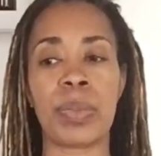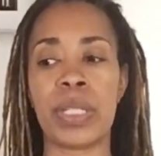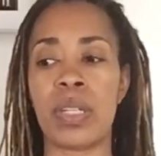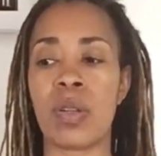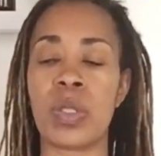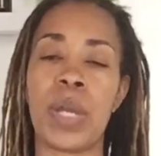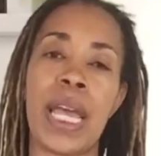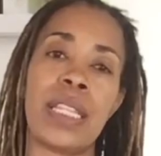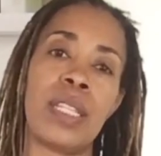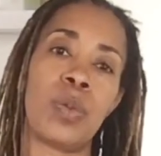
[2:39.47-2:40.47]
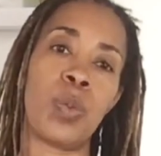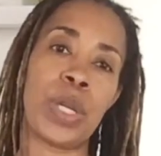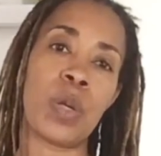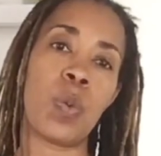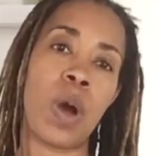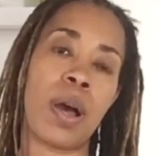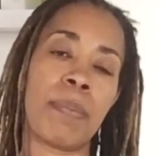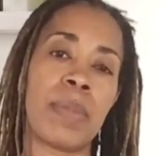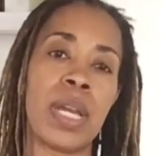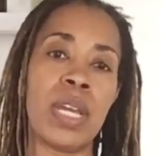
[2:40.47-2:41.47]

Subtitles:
but it also had the wigwam,